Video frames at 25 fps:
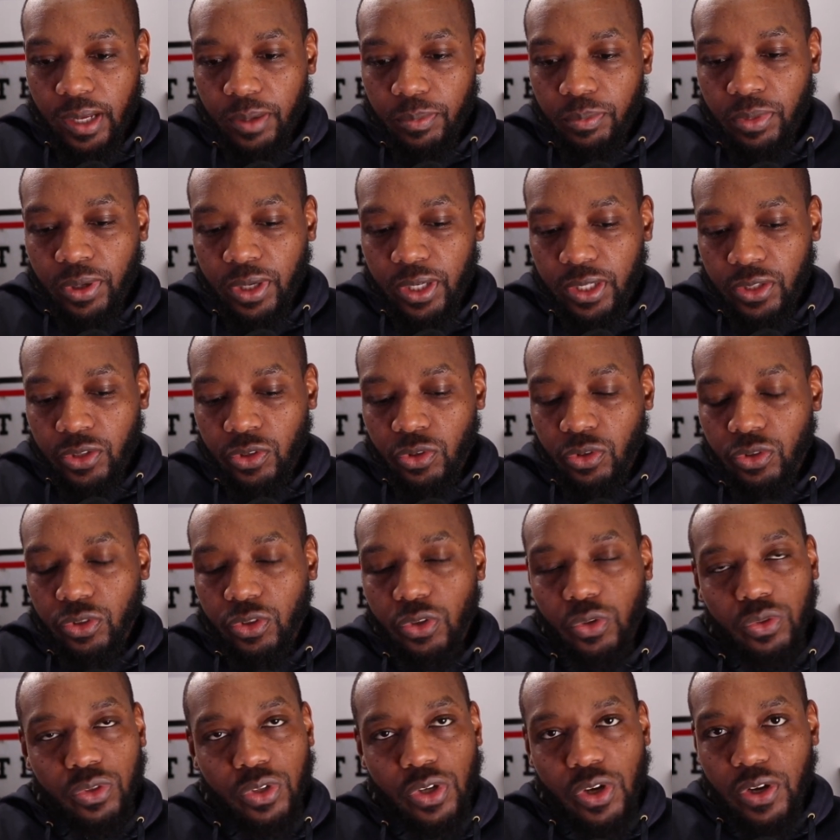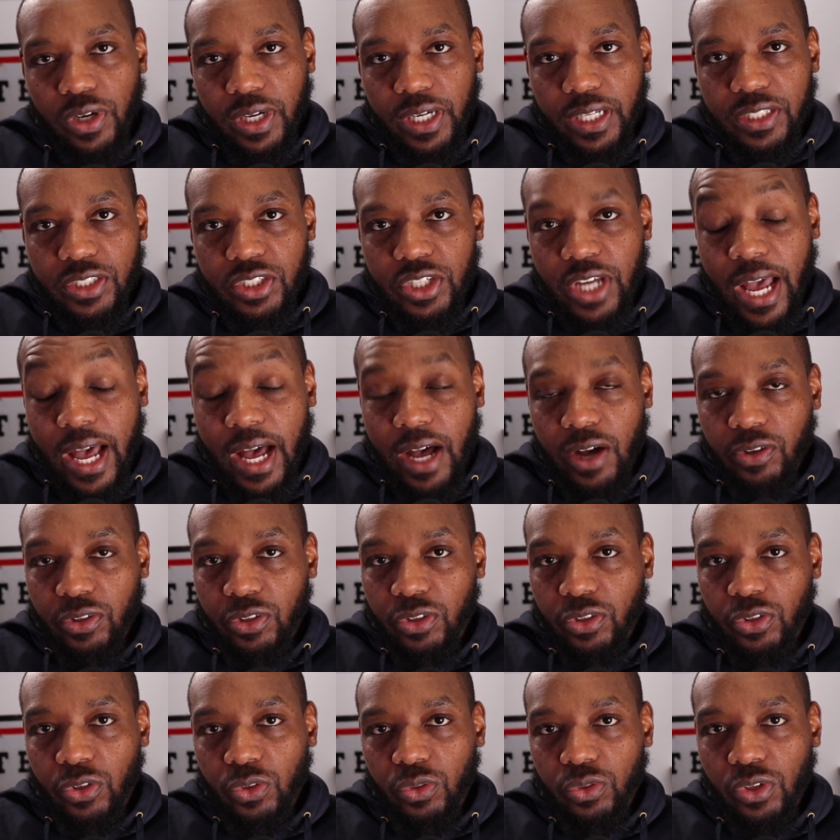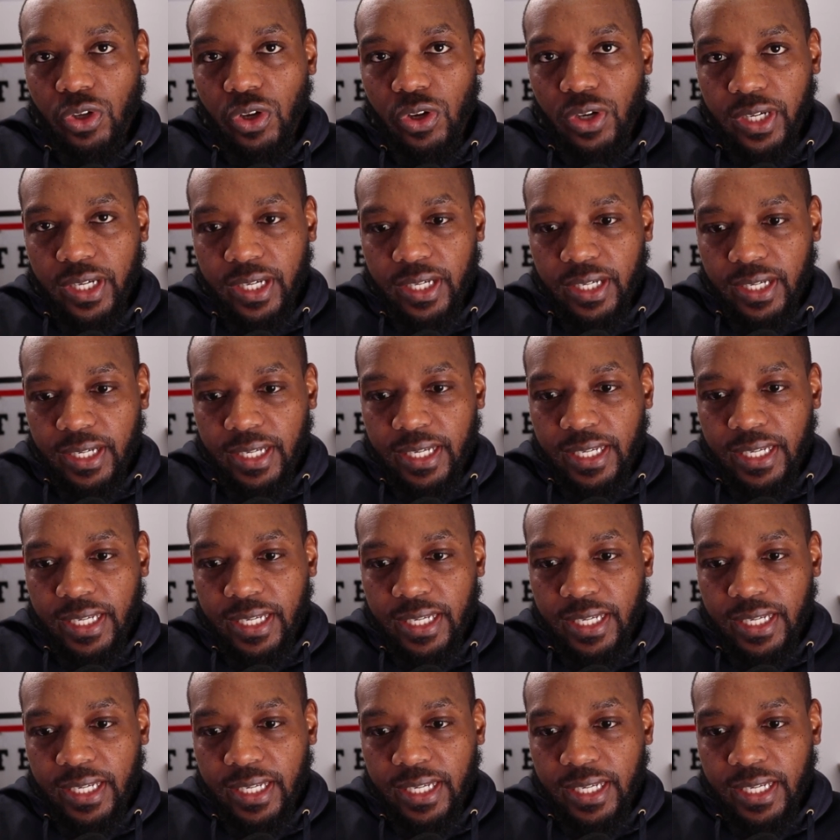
but you're no longer a child you're no longer